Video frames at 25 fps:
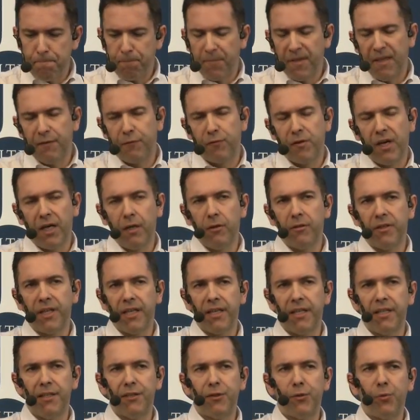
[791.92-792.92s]
If we are
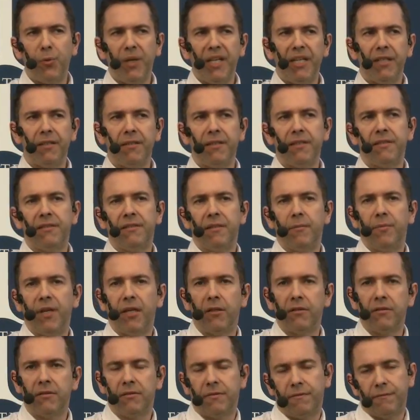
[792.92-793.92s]
looking in Sweden, it's
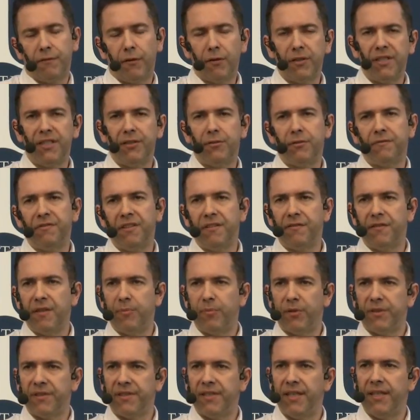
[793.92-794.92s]
about 40 to
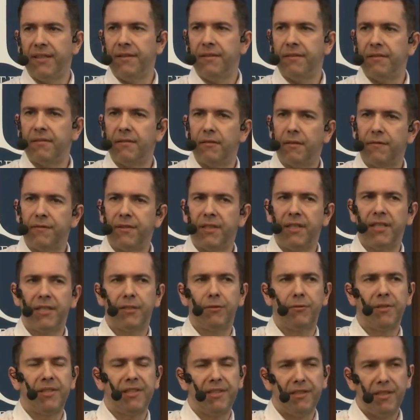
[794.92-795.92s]
50% of the
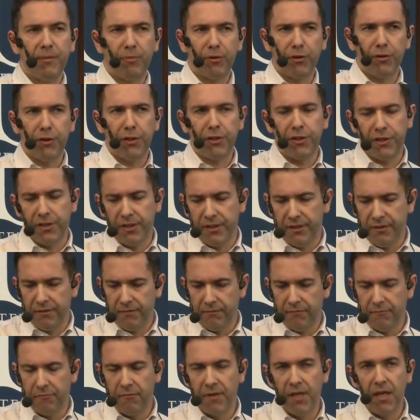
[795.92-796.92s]
electricity production.
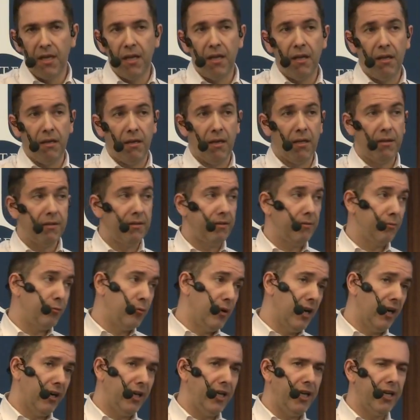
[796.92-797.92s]
And
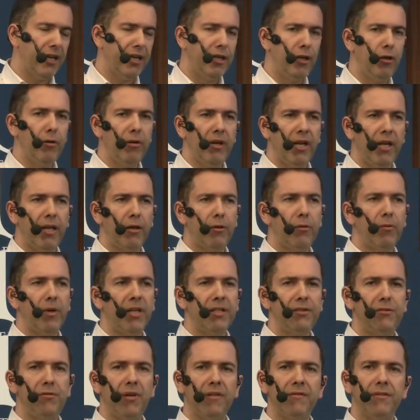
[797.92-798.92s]
we're here in Luleå,
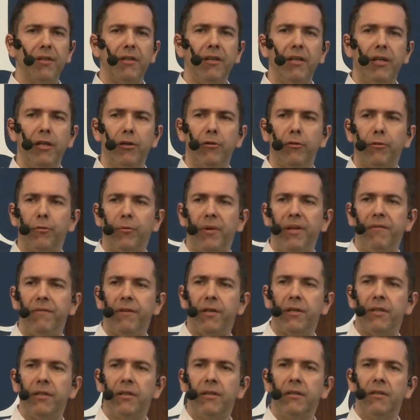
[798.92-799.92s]
and you have the Luleå
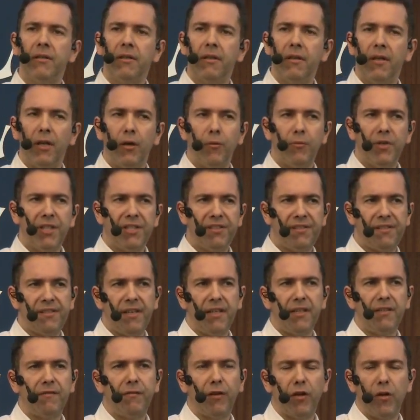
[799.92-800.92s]
River, which
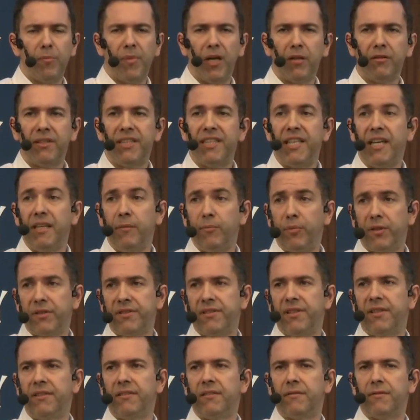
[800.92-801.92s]
stands for about
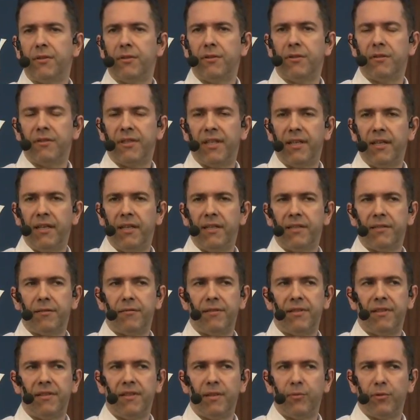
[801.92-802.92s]
10% of the total
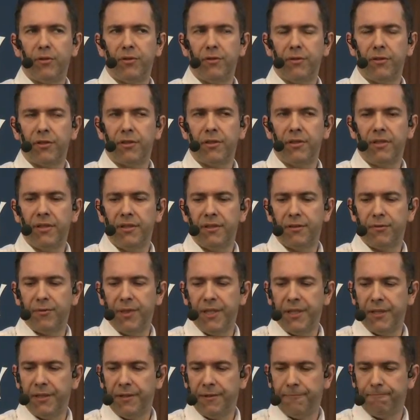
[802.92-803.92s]
electricity production in
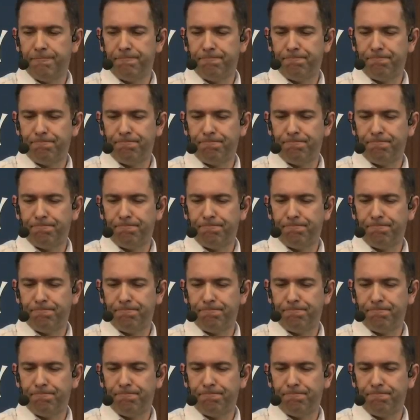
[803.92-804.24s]
Sweden.